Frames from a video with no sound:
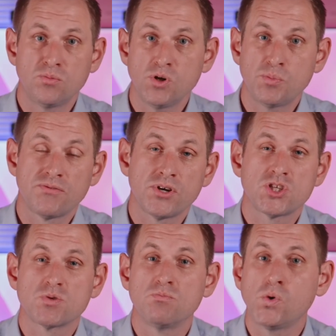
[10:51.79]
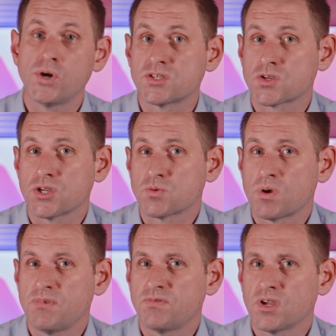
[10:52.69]
I will provide some more insights
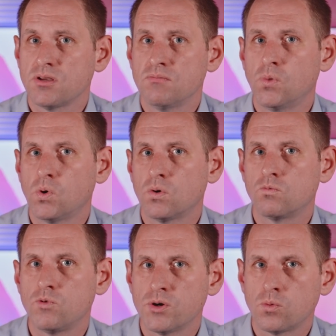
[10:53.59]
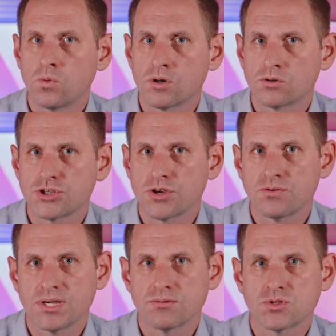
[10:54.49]
when we've done more real-world
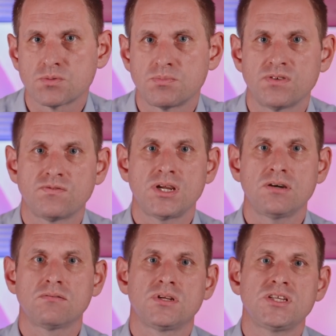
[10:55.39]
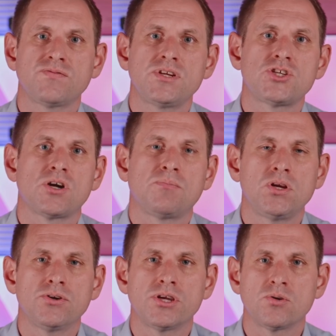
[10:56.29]
showdowns, but for now, let's finish up by
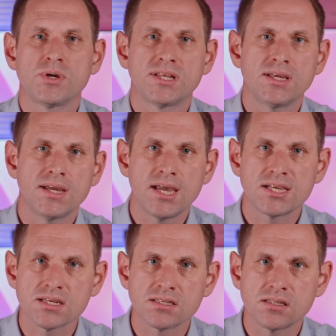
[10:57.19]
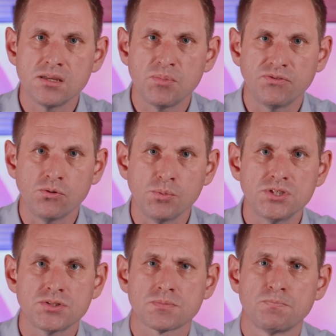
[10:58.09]
looking quickly at SSD
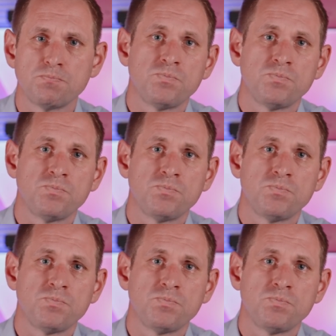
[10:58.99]
performance.